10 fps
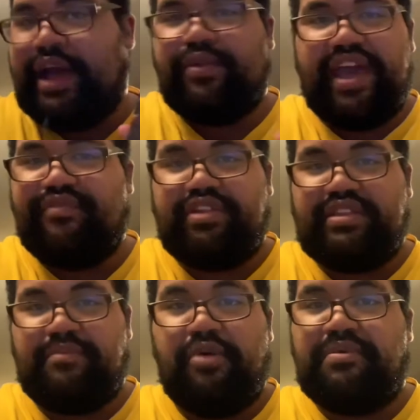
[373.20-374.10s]
have one at
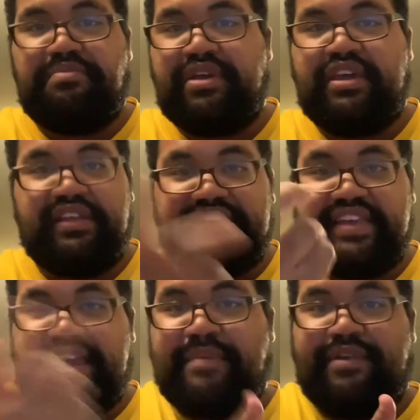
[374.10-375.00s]
the moment, but at least
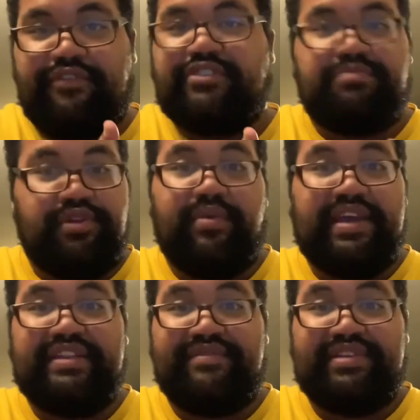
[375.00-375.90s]
I got my first
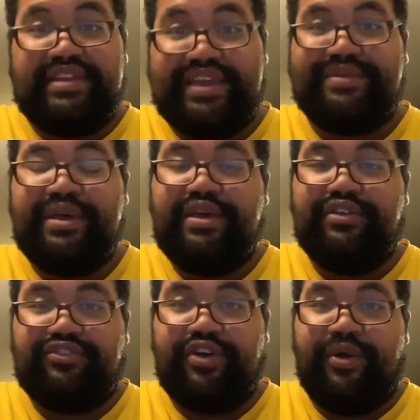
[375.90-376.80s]
Blu-ray DVD.
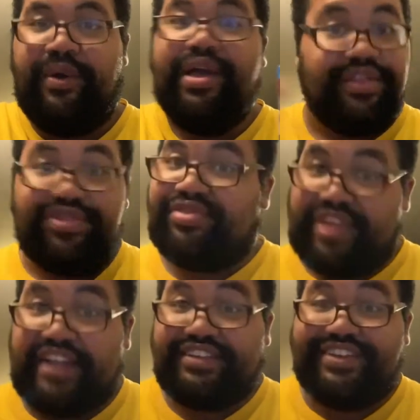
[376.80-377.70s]
So
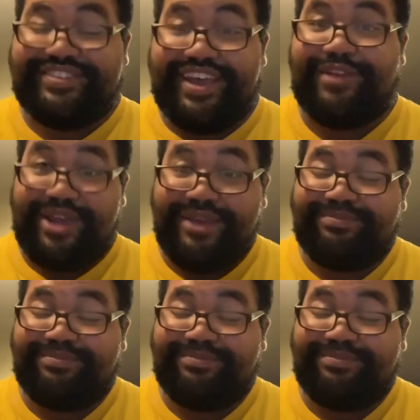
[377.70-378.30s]
that's a good sign, right?